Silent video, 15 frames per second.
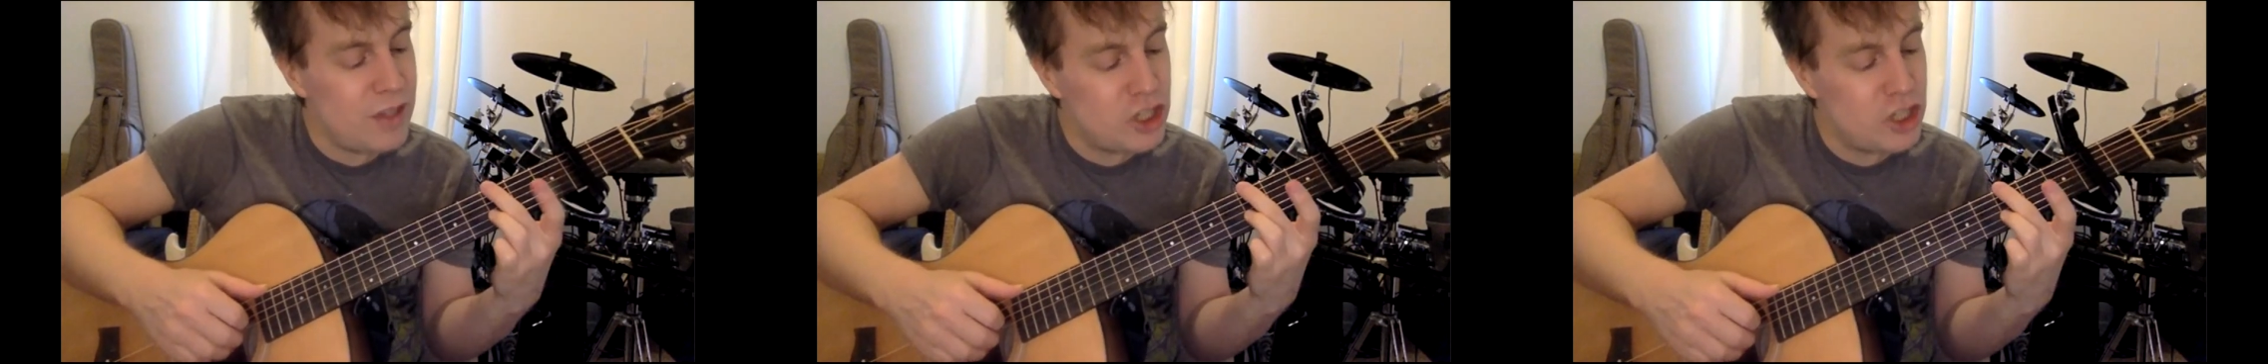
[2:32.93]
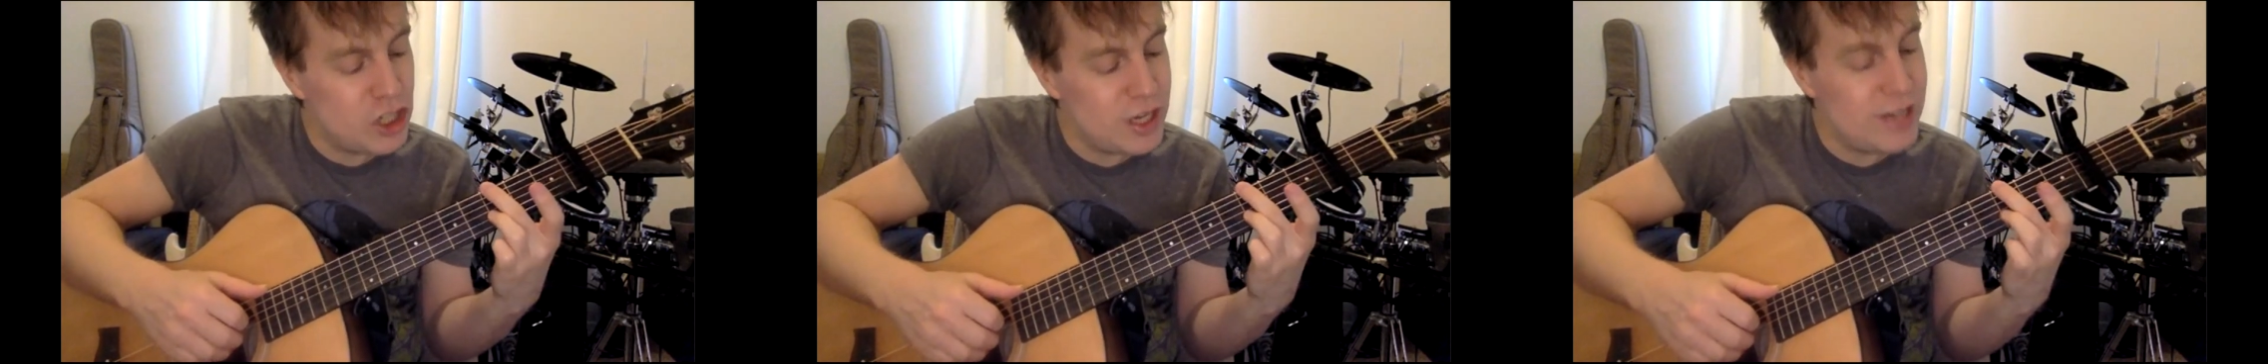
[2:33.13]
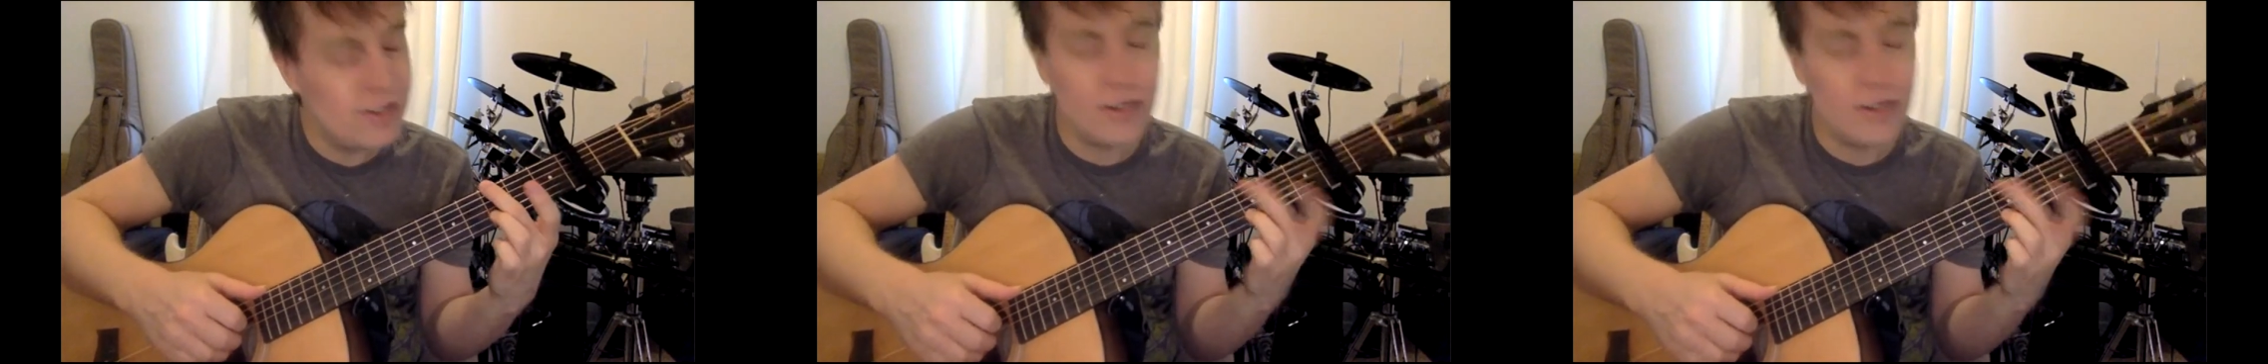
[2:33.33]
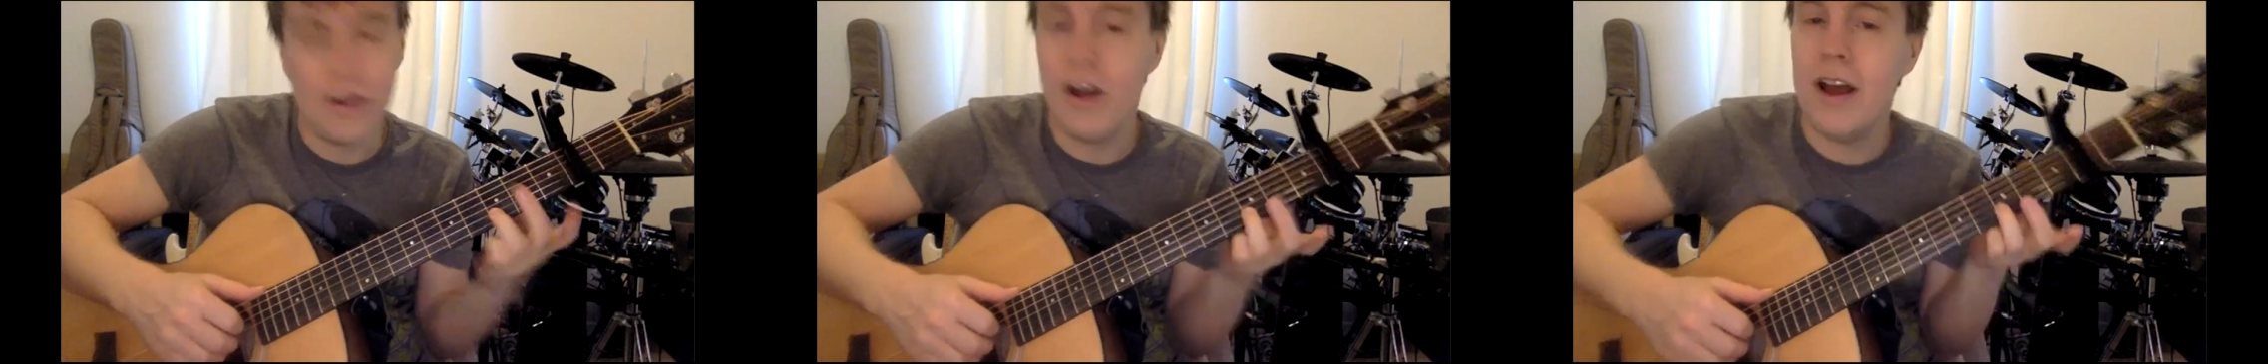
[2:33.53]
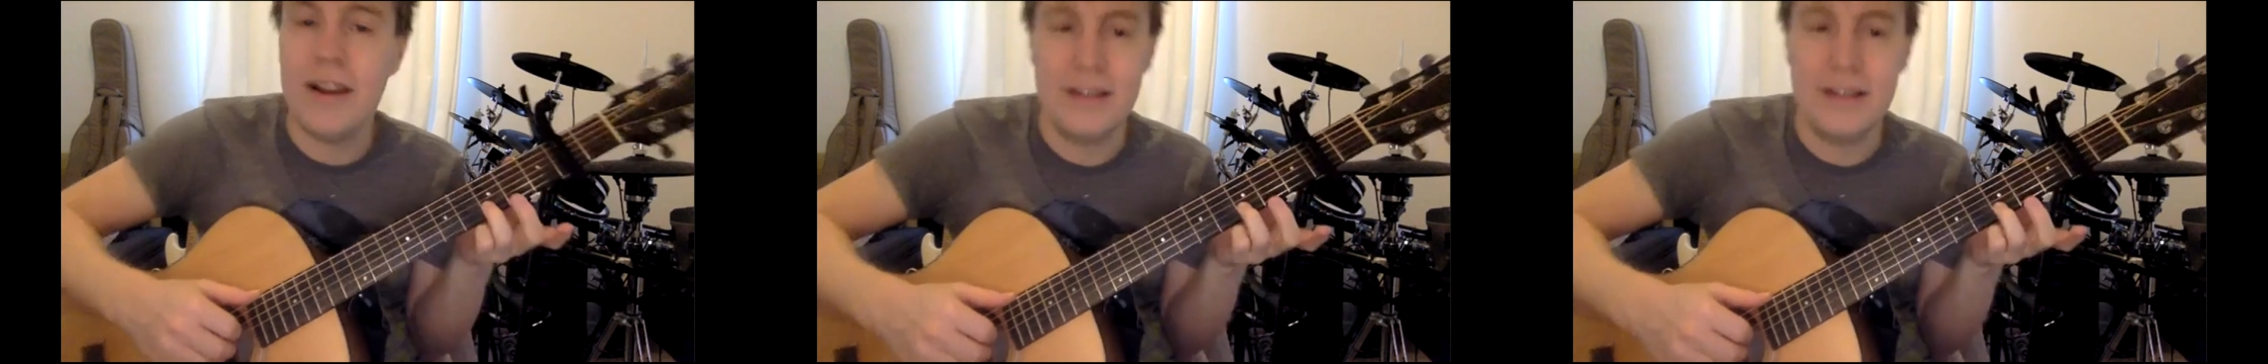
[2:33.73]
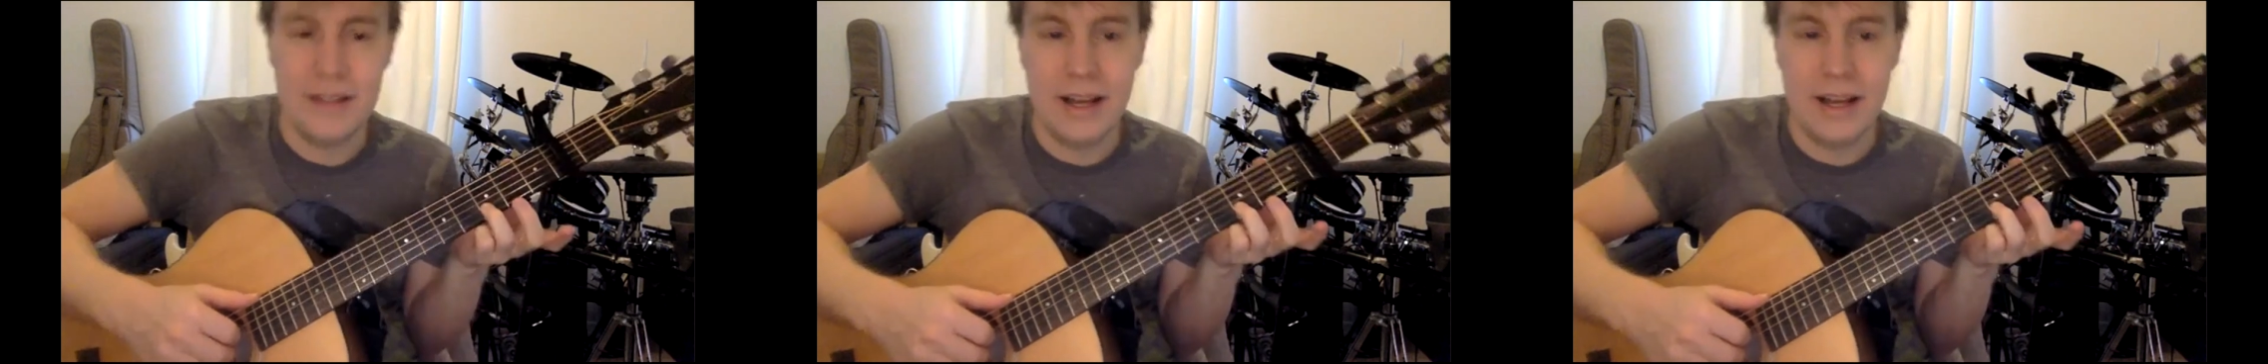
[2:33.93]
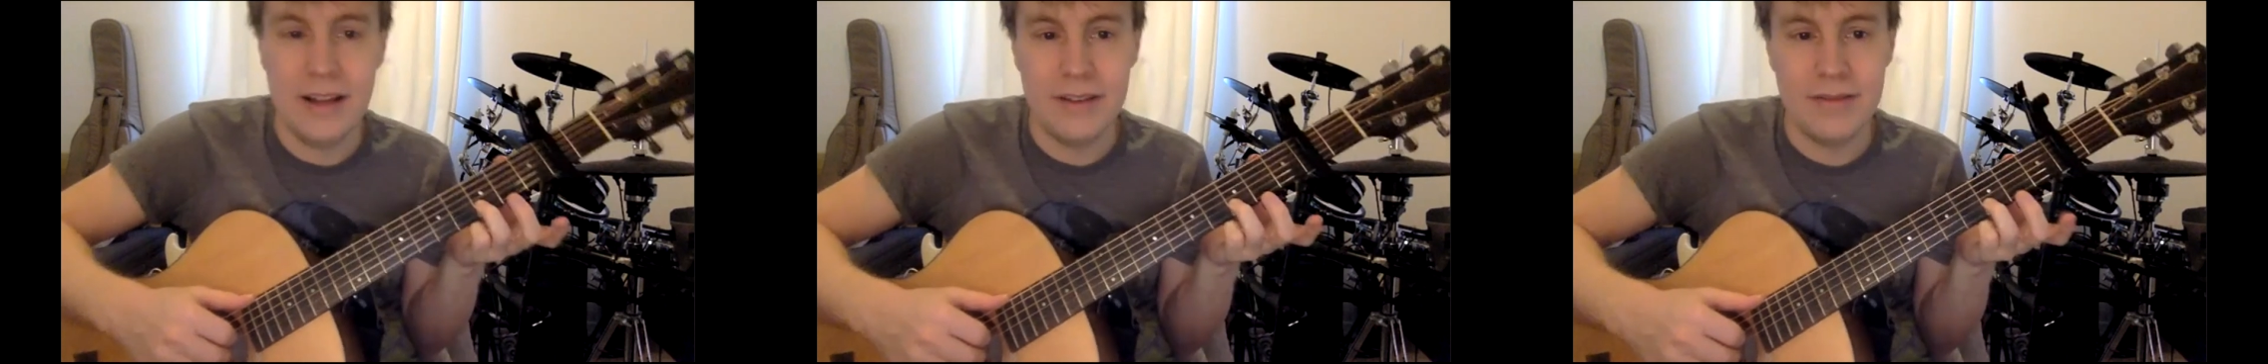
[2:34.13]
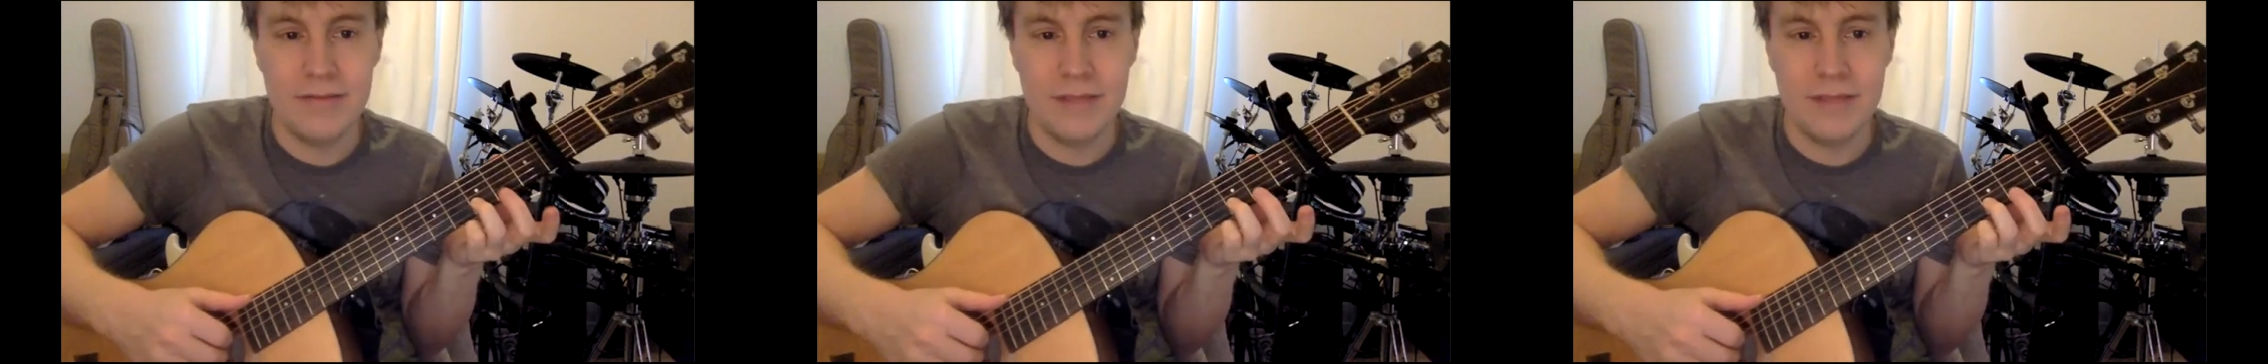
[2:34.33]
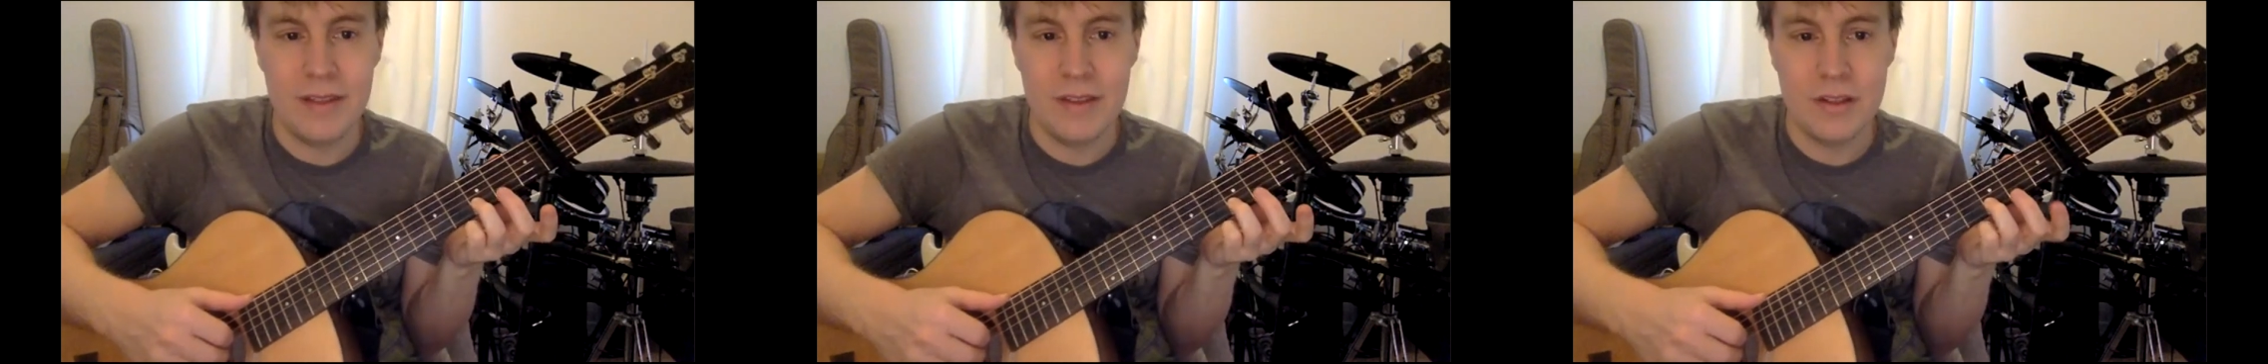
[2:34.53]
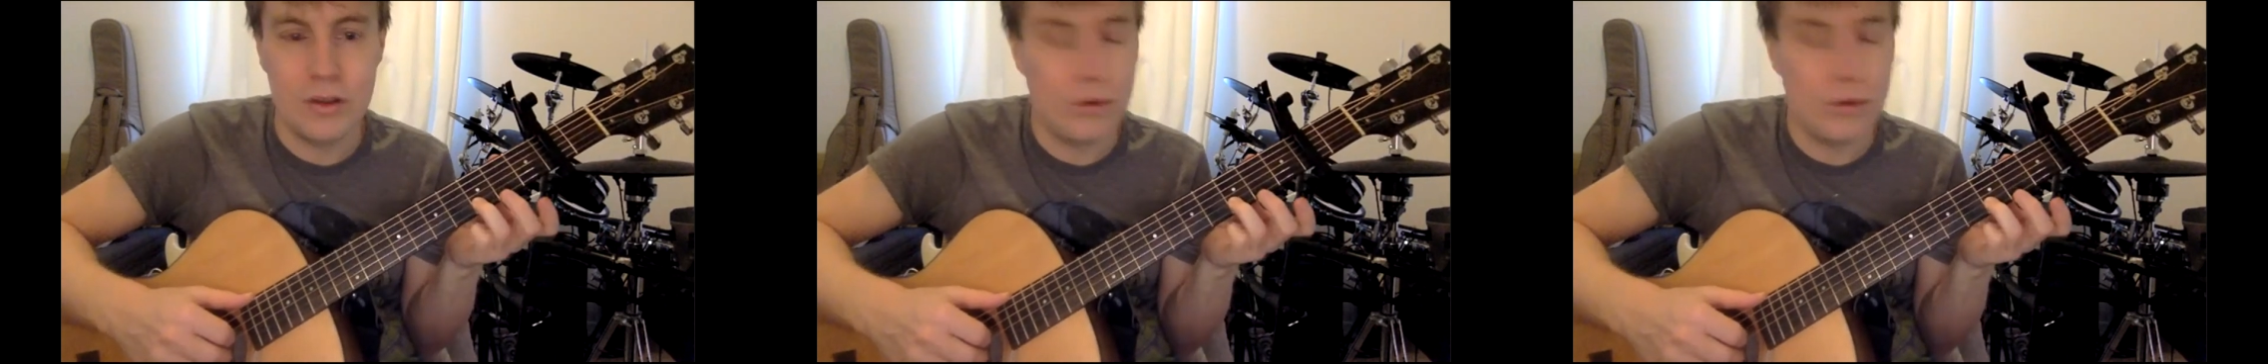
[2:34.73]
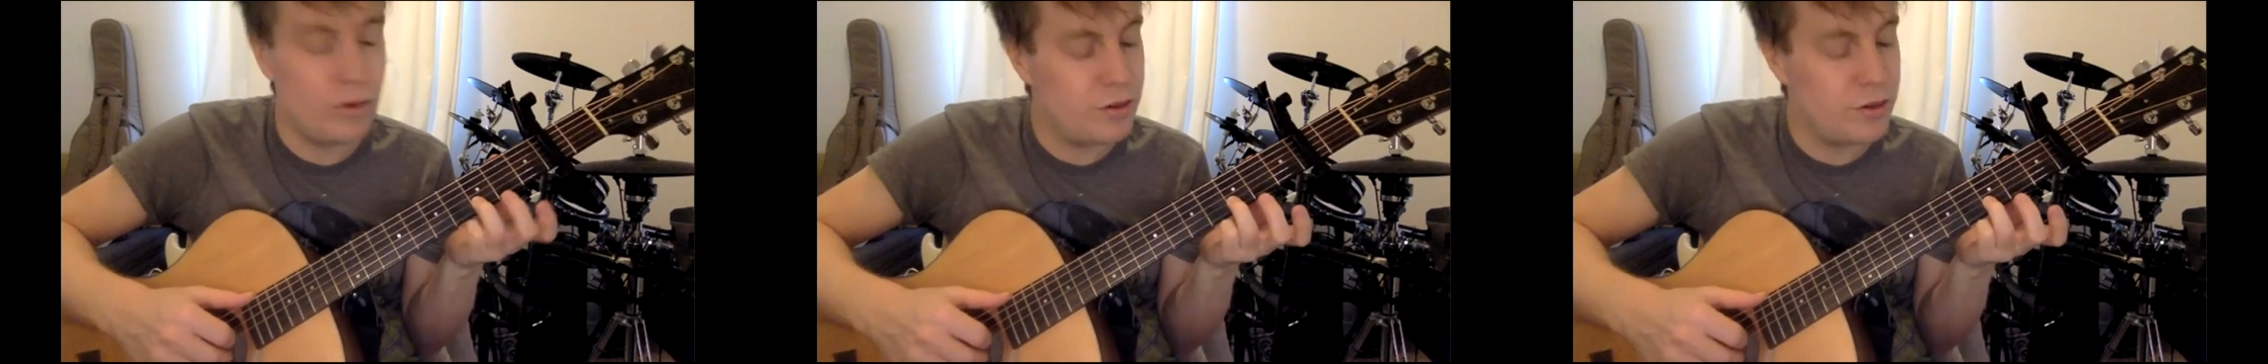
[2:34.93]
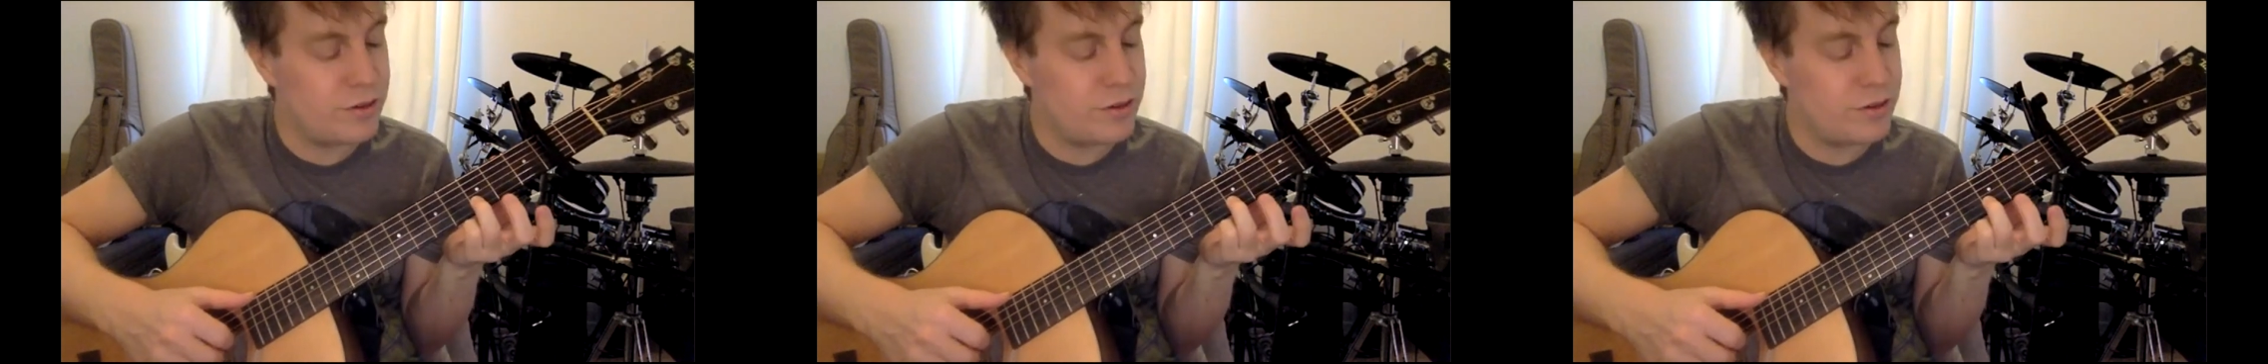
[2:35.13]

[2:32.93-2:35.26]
G is kind of done in this chorus.